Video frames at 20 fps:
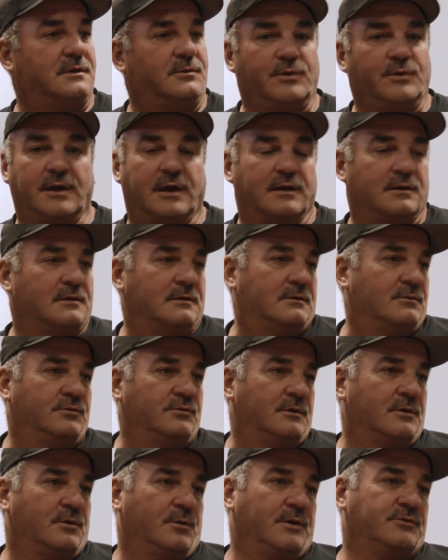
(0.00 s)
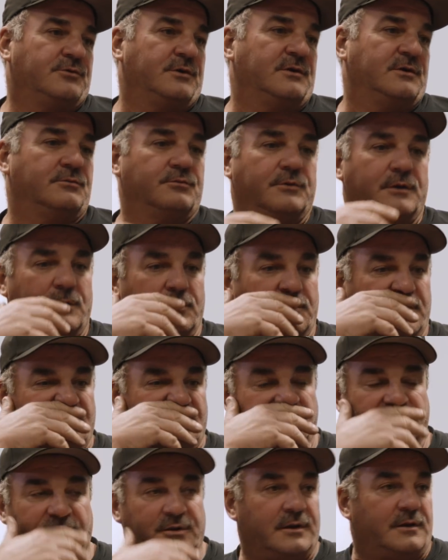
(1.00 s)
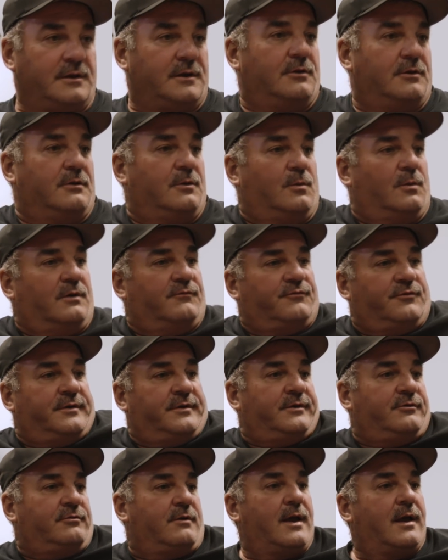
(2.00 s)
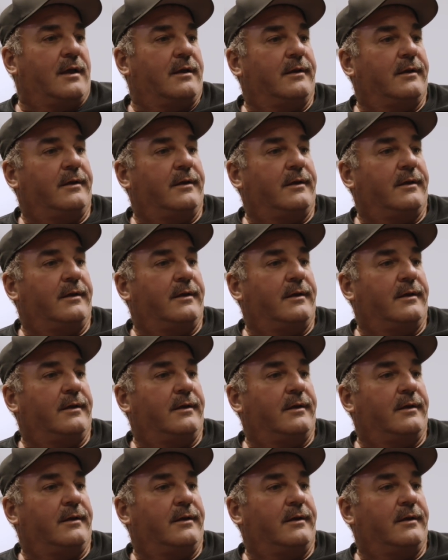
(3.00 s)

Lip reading: And we got a quick change rear. We can put any gear you want for any track.